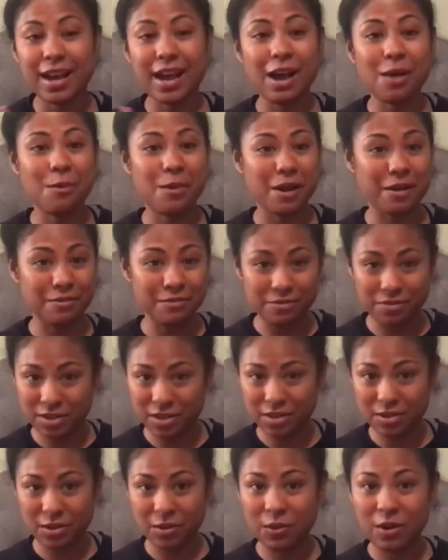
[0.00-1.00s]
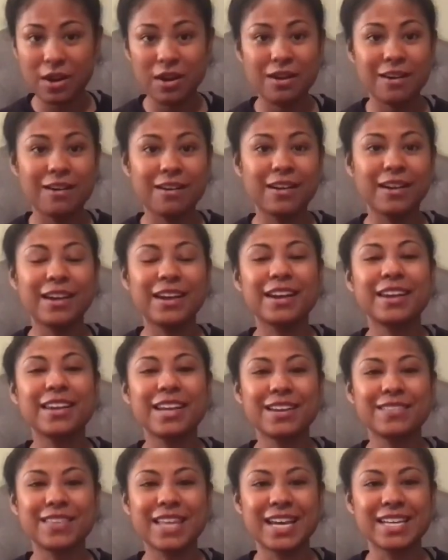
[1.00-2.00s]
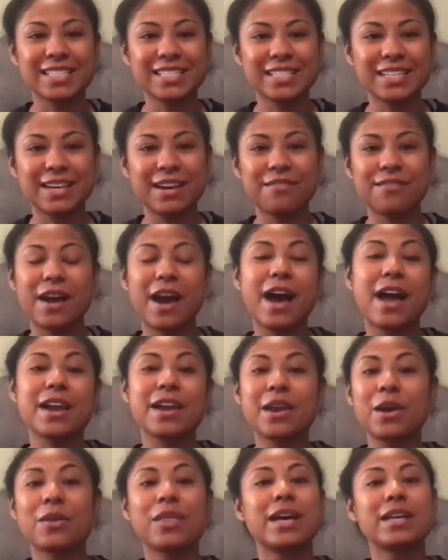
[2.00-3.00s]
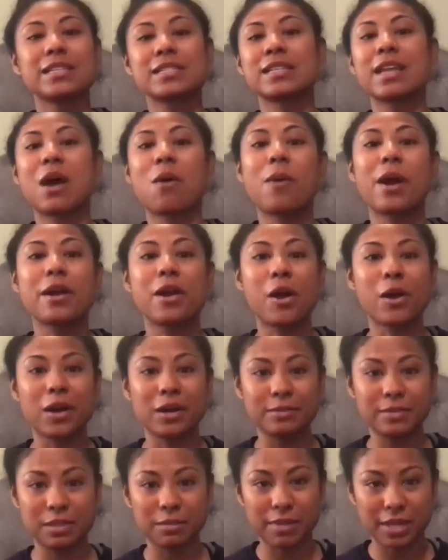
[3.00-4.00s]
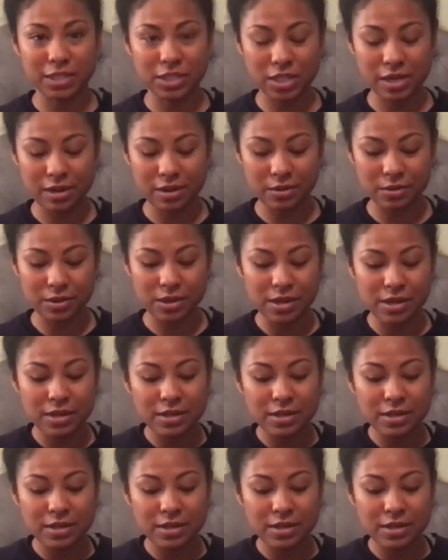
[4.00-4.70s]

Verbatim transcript: how I feel, or any of that stuff. I know that's not why y'all come to my channel.